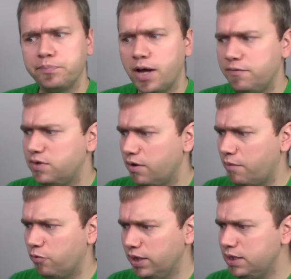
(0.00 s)

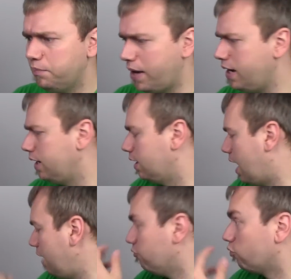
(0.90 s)
I'm really debating.
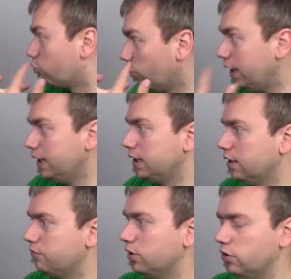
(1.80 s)
I really
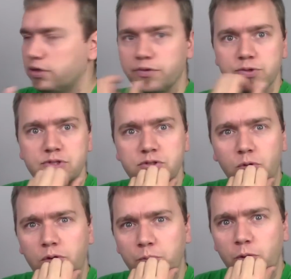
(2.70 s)
love the look of those
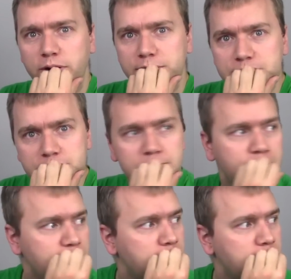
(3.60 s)
Storm Wardens.